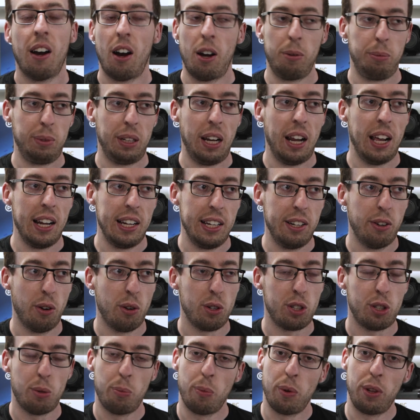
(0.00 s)
i'm clearly
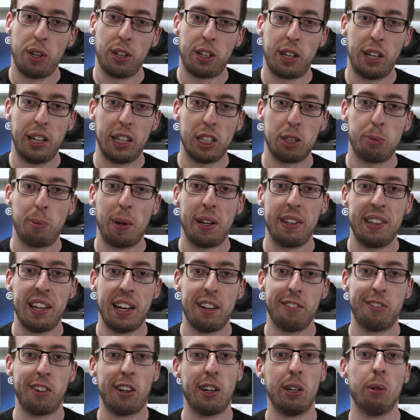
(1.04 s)
not someone that can explain
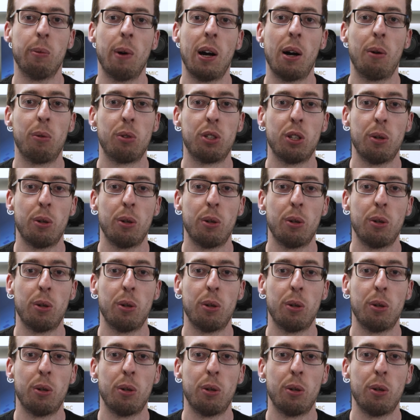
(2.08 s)
that very well